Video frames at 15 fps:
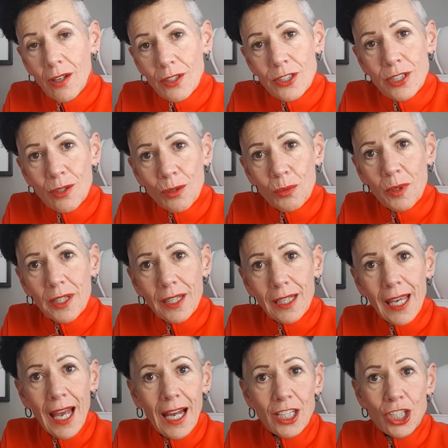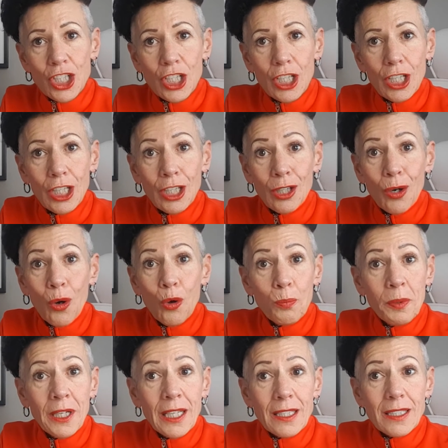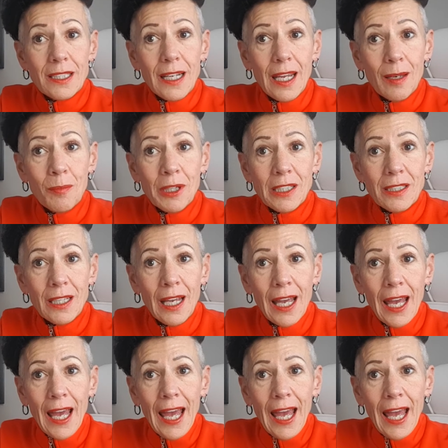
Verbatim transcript: also with a catchy opening statement